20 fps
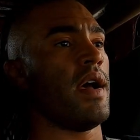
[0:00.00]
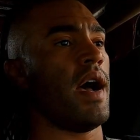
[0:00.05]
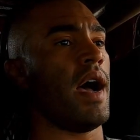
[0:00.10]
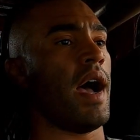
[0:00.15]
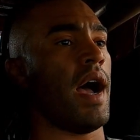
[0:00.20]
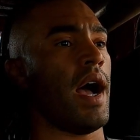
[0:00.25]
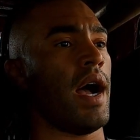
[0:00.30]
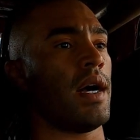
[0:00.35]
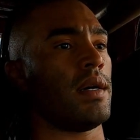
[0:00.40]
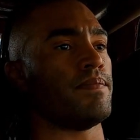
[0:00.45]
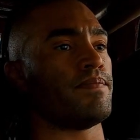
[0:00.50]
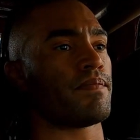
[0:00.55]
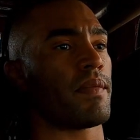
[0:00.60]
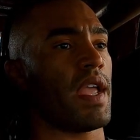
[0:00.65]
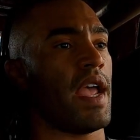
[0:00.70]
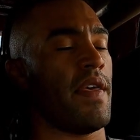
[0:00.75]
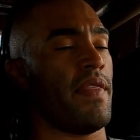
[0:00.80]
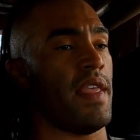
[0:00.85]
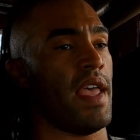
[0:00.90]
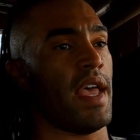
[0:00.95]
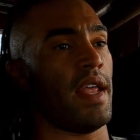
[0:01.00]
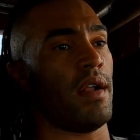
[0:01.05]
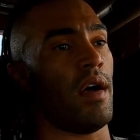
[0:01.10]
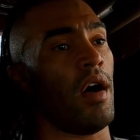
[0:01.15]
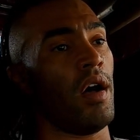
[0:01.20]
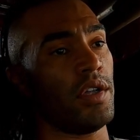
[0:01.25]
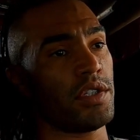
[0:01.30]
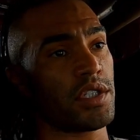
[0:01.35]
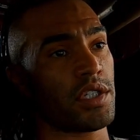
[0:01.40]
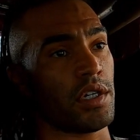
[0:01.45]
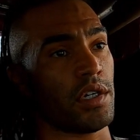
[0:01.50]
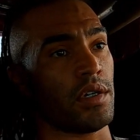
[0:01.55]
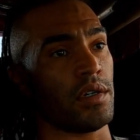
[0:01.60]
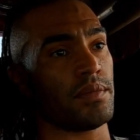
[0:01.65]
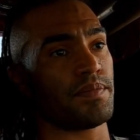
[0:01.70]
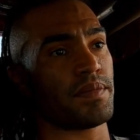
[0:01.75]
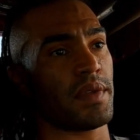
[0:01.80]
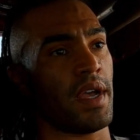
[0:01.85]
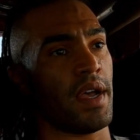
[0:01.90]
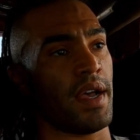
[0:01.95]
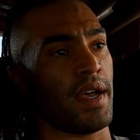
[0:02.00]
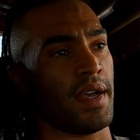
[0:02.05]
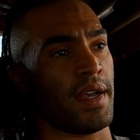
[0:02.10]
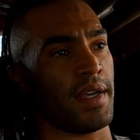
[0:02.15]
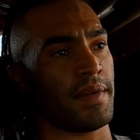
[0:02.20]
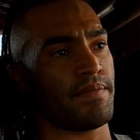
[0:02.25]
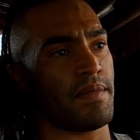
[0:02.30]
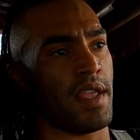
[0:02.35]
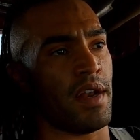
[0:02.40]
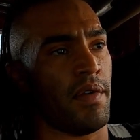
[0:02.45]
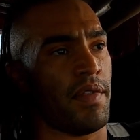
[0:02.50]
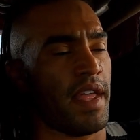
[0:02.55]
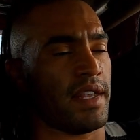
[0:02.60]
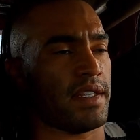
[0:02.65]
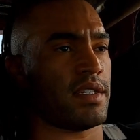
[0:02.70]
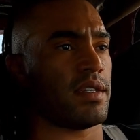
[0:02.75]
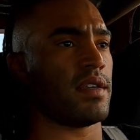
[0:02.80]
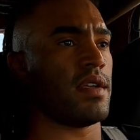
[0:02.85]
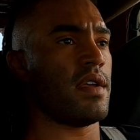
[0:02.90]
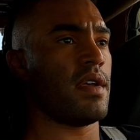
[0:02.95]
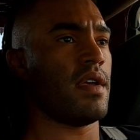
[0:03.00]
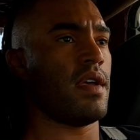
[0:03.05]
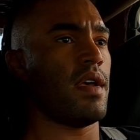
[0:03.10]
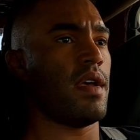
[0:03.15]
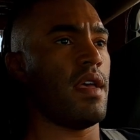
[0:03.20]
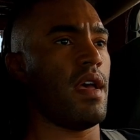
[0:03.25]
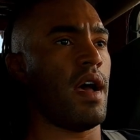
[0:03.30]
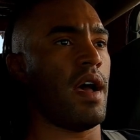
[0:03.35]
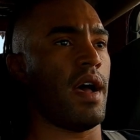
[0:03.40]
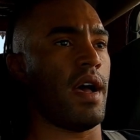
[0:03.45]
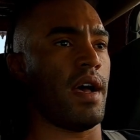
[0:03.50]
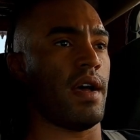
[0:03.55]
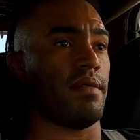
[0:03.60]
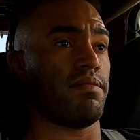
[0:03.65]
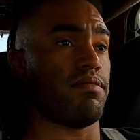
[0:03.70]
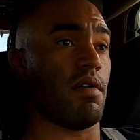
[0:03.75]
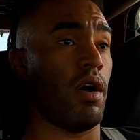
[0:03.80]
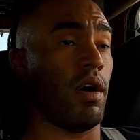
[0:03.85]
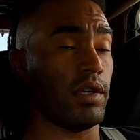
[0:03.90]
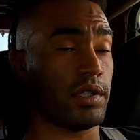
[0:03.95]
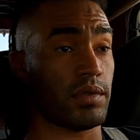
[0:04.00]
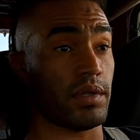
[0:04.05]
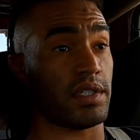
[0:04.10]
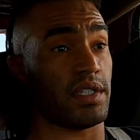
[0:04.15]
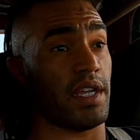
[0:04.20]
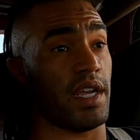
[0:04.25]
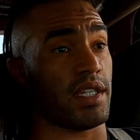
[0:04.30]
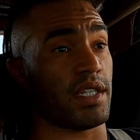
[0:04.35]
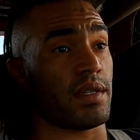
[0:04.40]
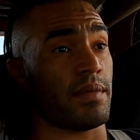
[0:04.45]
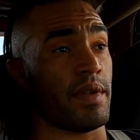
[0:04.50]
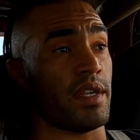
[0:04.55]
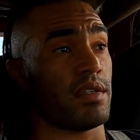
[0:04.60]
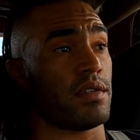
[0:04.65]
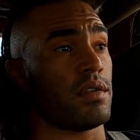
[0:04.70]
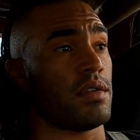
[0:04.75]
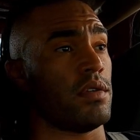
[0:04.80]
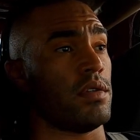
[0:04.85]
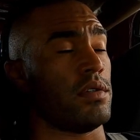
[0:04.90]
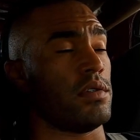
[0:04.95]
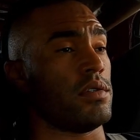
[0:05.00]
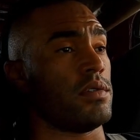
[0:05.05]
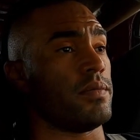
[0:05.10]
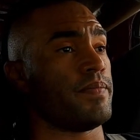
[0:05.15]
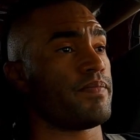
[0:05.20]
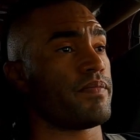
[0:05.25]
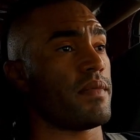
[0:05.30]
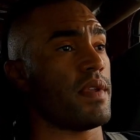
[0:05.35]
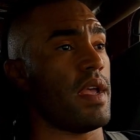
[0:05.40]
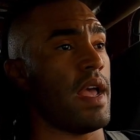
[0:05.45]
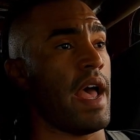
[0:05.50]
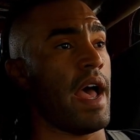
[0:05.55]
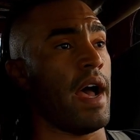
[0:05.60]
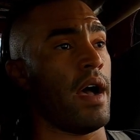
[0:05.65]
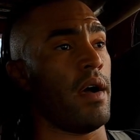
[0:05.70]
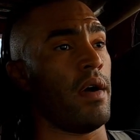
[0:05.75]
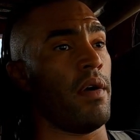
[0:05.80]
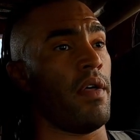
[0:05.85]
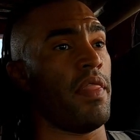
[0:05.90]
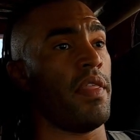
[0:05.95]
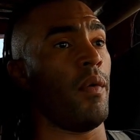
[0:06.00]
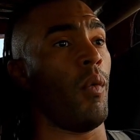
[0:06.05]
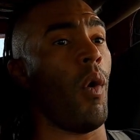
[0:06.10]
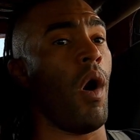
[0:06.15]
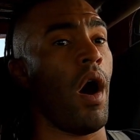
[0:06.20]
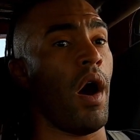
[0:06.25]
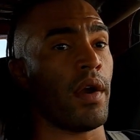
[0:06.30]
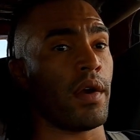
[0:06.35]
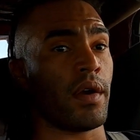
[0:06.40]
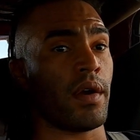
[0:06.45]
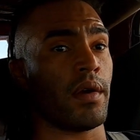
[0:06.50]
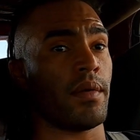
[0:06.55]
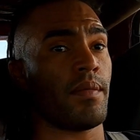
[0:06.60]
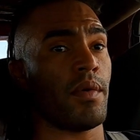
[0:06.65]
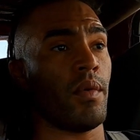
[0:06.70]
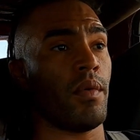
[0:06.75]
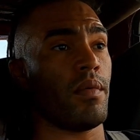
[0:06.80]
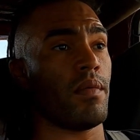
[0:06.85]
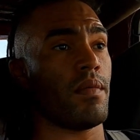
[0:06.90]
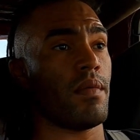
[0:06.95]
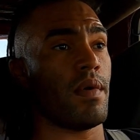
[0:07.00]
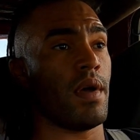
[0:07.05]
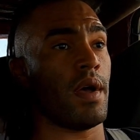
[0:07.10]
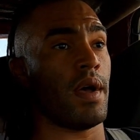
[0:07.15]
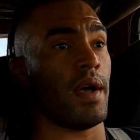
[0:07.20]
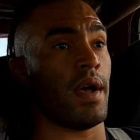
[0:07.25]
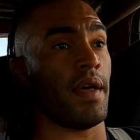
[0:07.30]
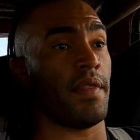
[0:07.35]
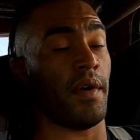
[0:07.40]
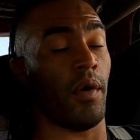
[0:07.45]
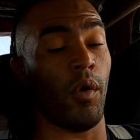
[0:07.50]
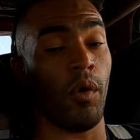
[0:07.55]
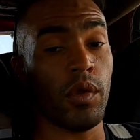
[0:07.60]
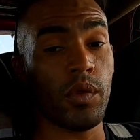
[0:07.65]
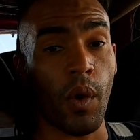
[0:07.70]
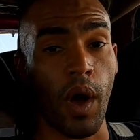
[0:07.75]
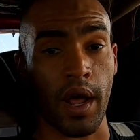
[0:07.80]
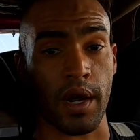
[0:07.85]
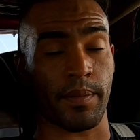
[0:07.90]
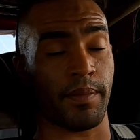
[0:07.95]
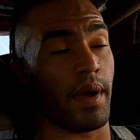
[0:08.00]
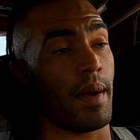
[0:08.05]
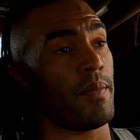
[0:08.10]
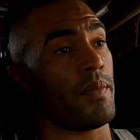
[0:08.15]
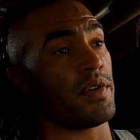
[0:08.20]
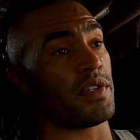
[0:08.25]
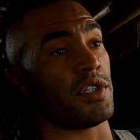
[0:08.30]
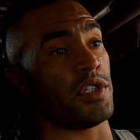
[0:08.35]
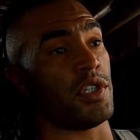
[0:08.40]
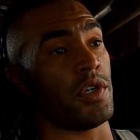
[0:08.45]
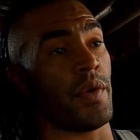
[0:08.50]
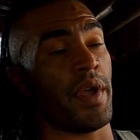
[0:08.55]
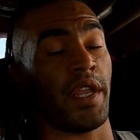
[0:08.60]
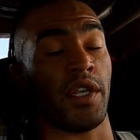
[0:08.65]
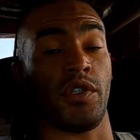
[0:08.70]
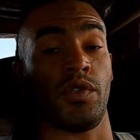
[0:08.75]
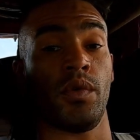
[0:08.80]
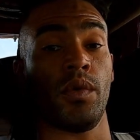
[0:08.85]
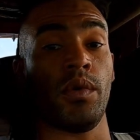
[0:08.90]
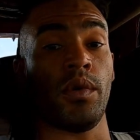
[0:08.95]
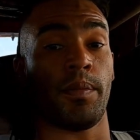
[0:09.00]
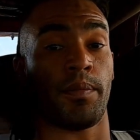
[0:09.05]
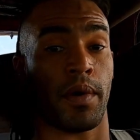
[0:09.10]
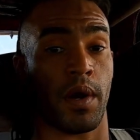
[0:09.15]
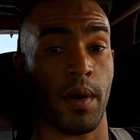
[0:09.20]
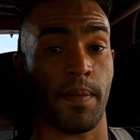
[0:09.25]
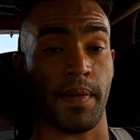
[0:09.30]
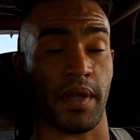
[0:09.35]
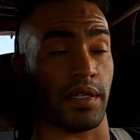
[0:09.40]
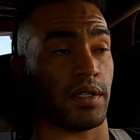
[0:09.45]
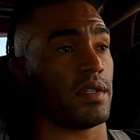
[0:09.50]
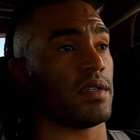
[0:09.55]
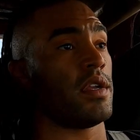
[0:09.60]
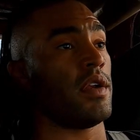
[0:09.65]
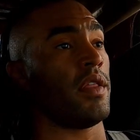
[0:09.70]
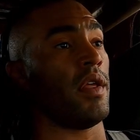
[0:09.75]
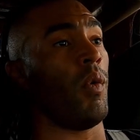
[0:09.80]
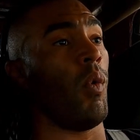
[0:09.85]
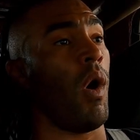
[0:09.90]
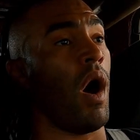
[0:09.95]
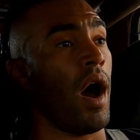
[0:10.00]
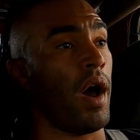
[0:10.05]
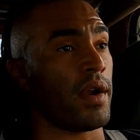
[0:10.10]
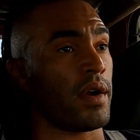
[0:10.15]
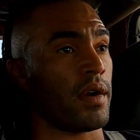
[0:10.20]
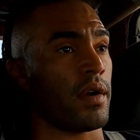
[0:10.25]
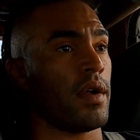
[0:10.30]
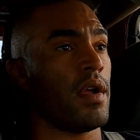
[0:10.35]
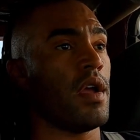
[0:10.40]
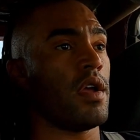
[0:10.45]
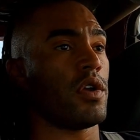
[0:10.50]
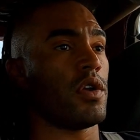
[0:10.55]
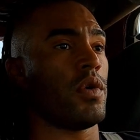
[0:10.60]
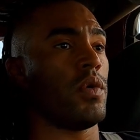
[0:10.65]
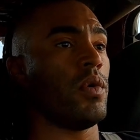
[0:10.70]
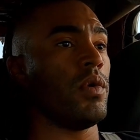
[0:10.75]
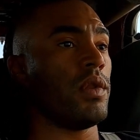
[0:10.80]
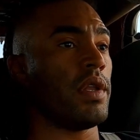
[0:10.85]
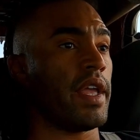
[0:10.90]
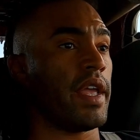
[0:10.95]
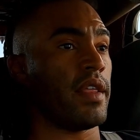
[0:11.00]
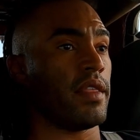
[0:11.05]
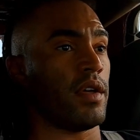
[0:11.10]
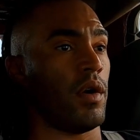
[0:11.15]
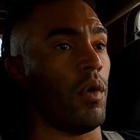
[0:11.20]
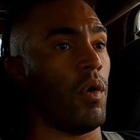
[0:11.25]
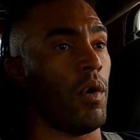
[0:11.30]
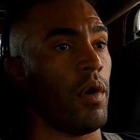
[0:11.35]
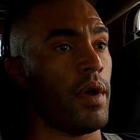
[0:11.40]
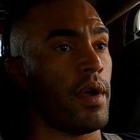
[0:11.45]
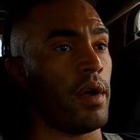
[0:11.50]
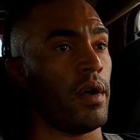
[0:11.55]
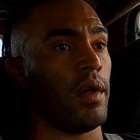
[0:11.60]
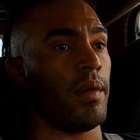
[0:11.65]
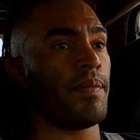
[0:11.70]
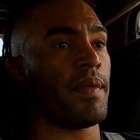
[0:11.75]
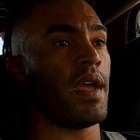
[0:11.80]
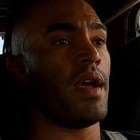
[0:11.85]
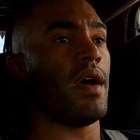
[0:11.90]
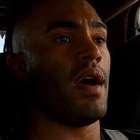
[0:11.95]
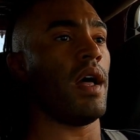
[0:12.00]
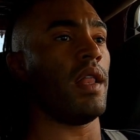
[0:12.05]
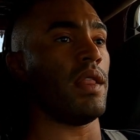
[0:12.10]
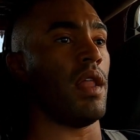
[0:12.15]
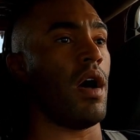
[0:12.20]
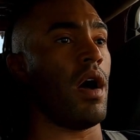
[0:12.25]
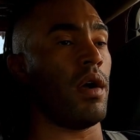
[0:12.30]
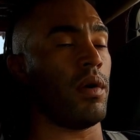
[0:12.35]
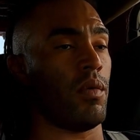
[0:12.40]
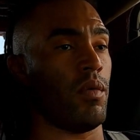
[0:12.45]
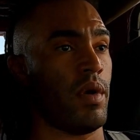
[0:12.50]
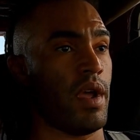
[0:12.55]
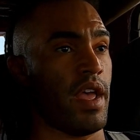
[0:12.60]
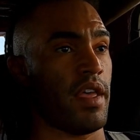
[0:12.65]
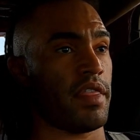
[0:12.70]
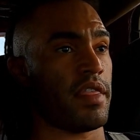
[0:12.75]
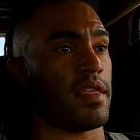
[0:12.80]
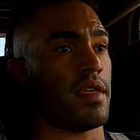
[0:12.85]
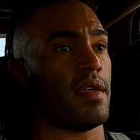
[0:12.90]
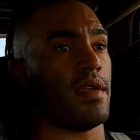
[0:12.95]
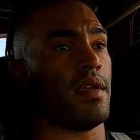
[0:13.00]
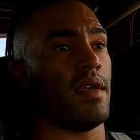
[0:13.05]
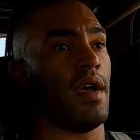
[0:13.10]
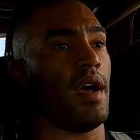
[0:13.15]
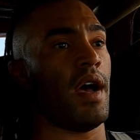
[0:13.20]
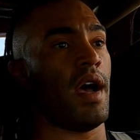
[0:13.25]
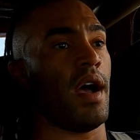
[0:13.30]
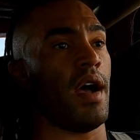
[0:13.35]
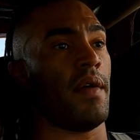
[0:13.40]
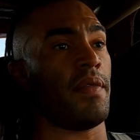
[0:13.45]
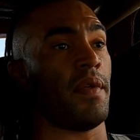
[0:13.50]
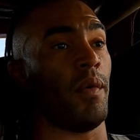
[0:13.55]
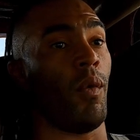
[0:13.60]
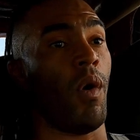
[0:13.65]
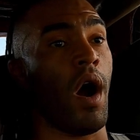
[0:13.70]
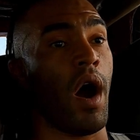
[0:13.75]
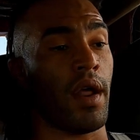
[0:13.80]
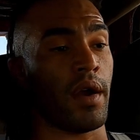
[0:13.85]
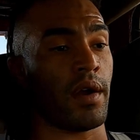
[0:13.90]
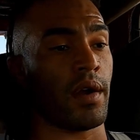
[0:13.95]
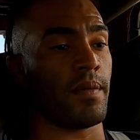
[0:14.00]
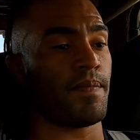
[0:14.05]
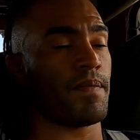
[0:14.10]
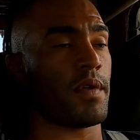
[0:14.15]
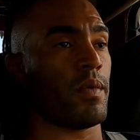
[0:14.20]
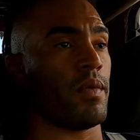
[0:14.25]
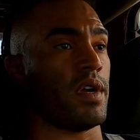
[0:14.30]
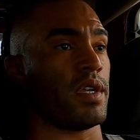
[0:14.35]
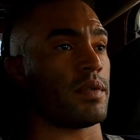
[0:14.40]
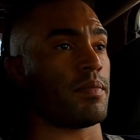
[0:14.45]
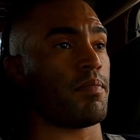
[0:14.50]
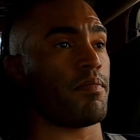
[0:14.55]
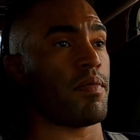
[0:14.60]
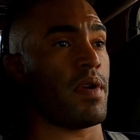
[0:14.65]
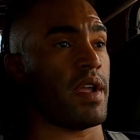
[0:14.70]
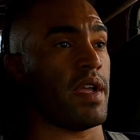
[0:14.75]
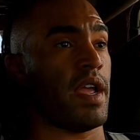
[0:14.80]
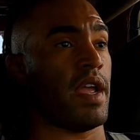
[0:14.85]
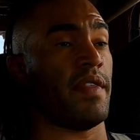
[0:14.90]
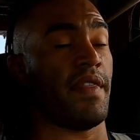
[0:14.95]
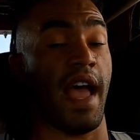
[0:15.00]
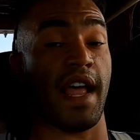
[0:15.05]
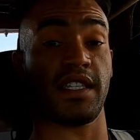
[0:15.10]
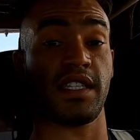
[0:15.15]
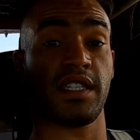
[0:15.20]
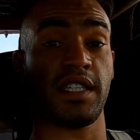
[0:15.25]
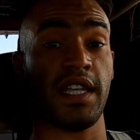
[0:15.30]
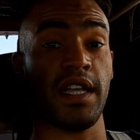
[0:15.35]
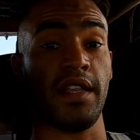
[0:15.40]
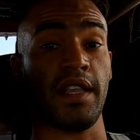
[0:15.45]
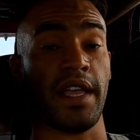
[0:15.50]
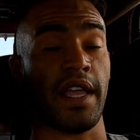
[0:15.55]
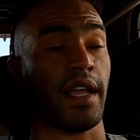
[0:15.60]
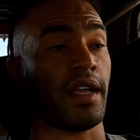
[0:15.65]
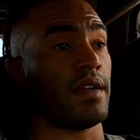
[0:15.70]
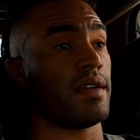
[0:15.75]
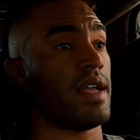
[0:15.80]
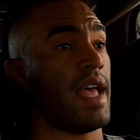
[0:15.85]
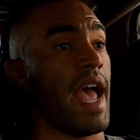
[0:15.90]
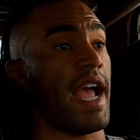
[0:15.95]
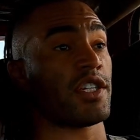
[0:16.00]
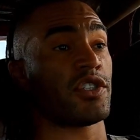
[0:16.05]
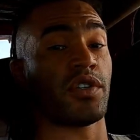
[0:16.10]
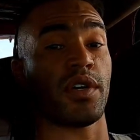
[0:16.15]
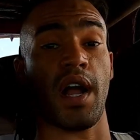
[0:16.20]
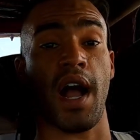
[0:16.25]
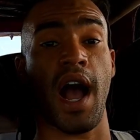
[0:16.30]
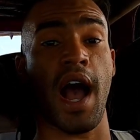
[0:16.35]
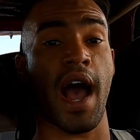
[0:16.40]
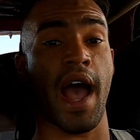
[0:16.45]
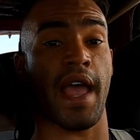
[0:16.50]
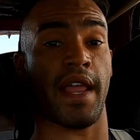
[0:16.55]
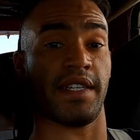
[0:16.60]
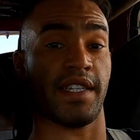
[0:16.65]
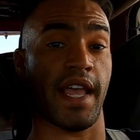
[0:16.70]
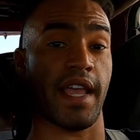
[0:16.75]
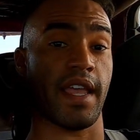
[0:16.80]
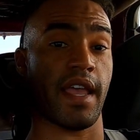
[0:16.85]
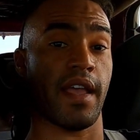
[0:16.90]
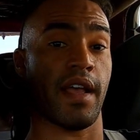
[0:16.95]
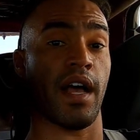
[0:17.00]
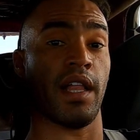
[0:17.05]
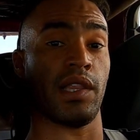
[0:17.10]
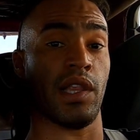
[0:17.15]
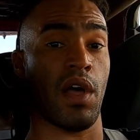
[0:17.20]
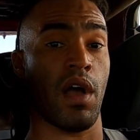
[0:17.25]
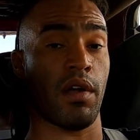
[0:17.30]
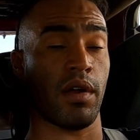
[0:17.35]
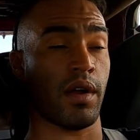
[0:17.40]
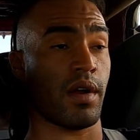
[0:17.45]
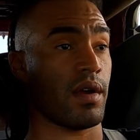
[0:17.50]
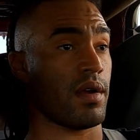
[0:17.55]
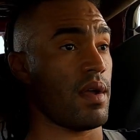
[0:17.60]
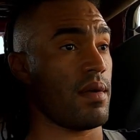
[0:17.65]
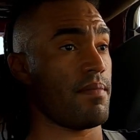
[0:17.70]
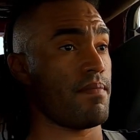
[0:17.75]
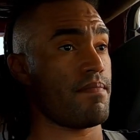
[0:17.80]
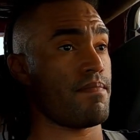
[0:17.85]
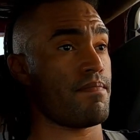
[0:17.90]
Um, and then also, uh, you know, that's uh, also a testament to how the water, uh, the old water pump was doing dual purpose. You know, the water cooling the oil along with uh, the water was bringing that ceiling extra high and taking a longer